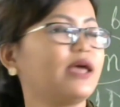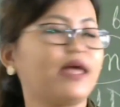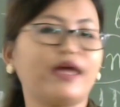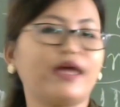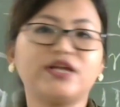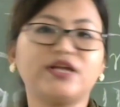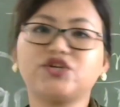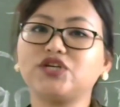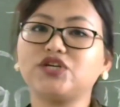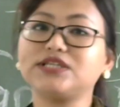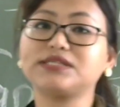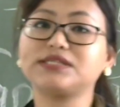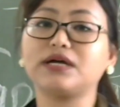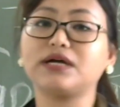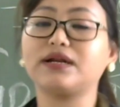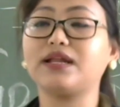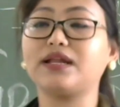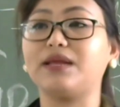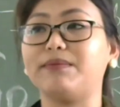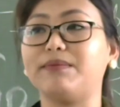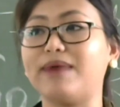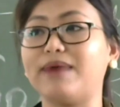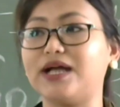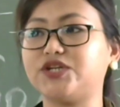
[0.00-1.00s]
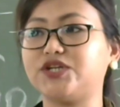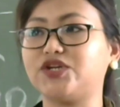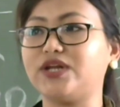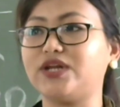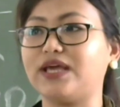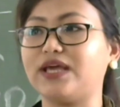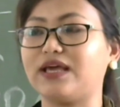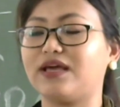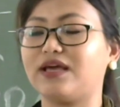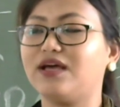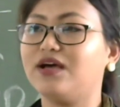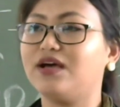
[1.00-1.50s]
And she started
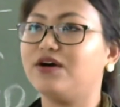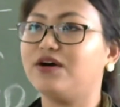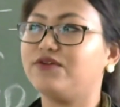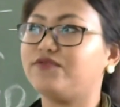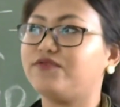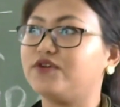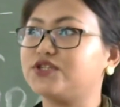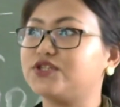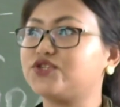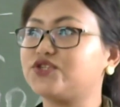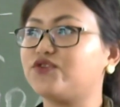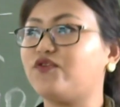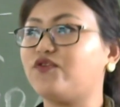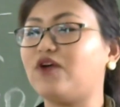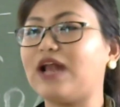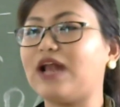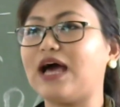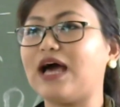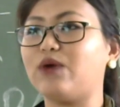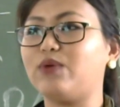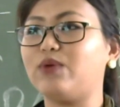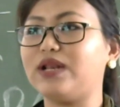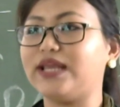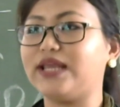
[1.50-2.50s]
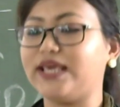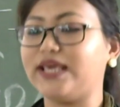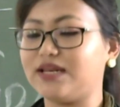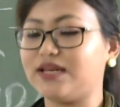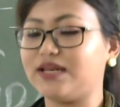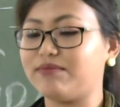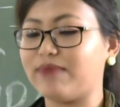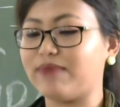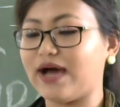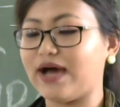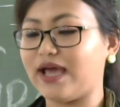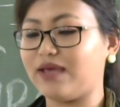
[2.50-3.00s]
imagining, first of all, I will
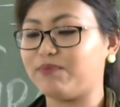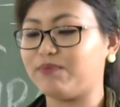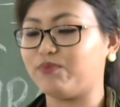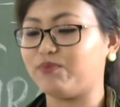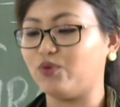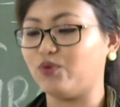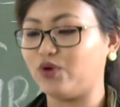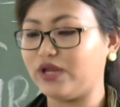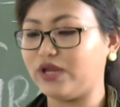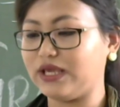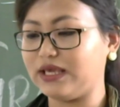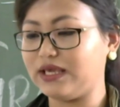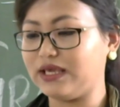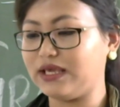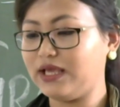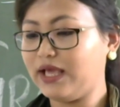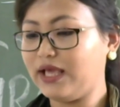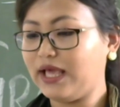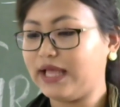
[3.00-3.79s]
eat my puri,